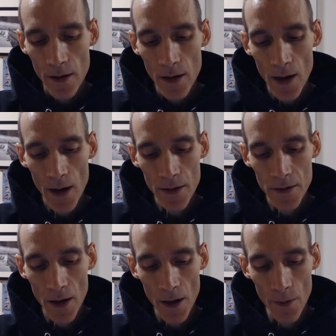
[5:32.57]
and
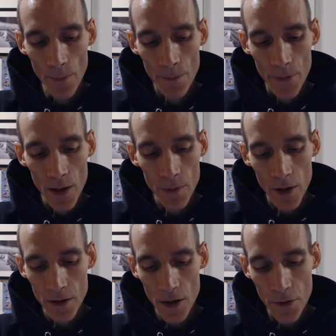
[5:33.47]

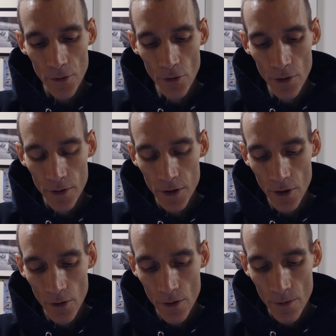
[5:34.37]
because I threw it
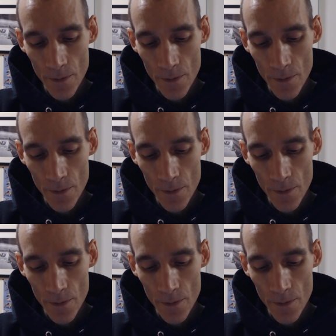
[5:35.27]
too.